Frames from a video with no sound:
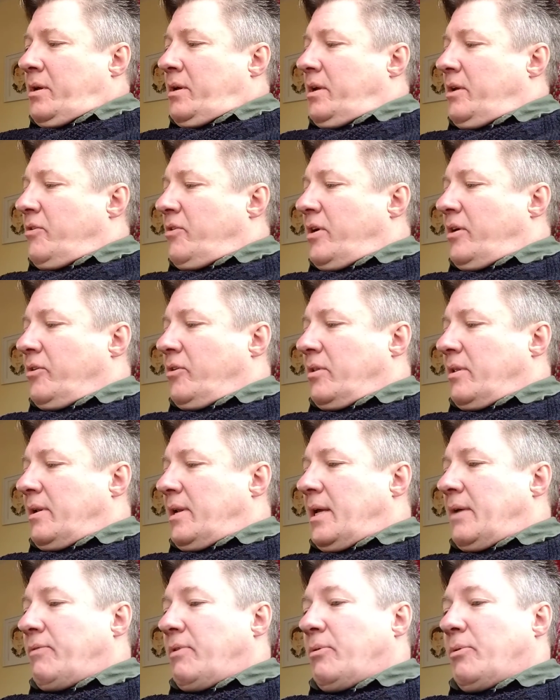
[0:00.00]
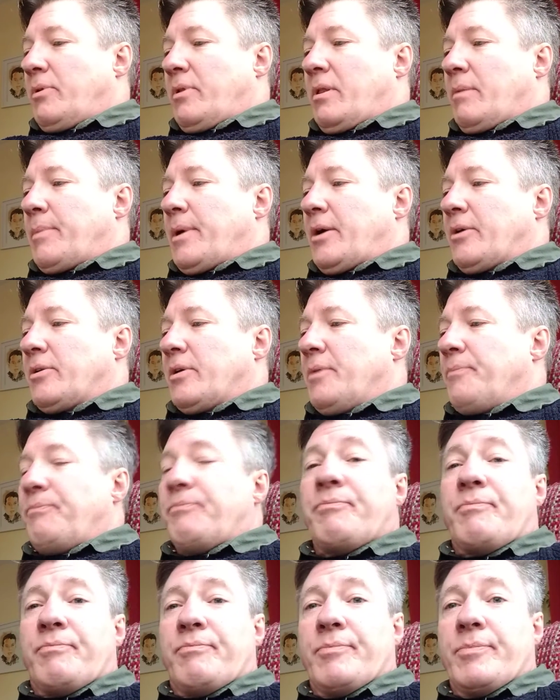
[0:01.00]
You kind of got the level of what it's about.
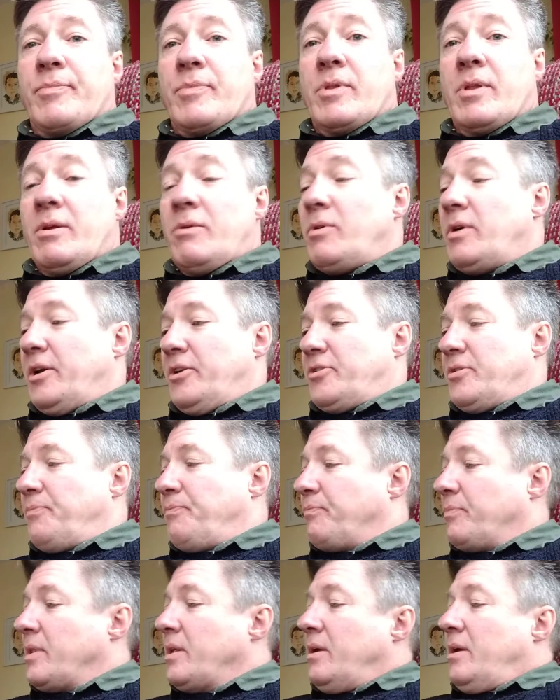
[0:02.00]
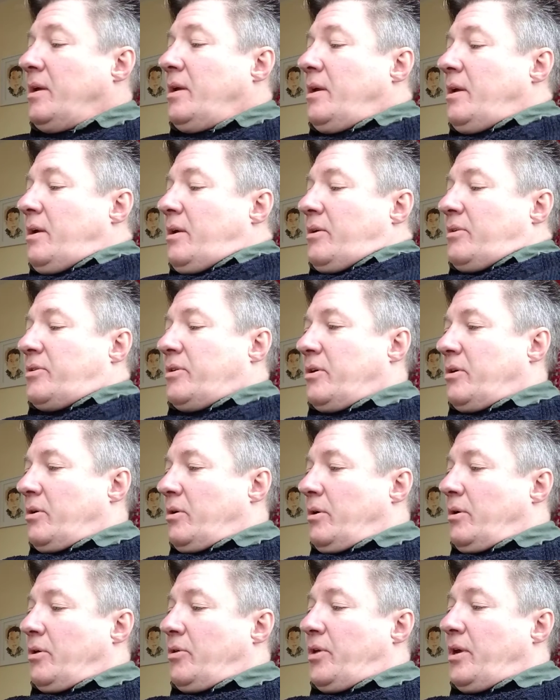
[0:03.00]
All right,
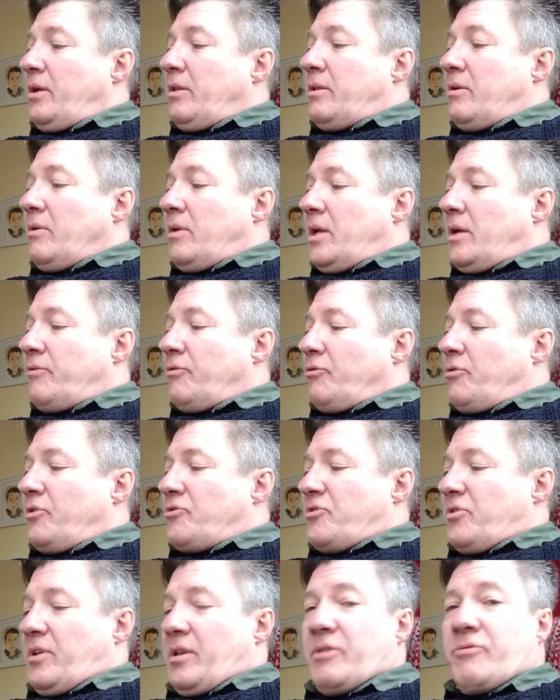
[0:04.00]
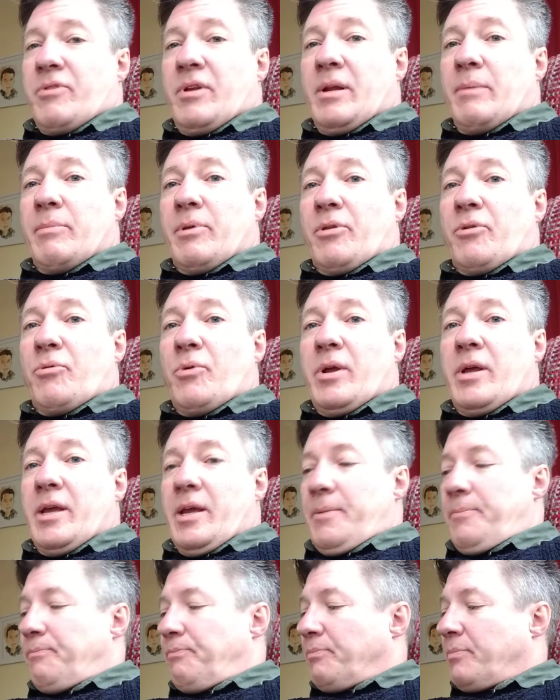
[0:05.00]
so things you learn from Christian history, number 3.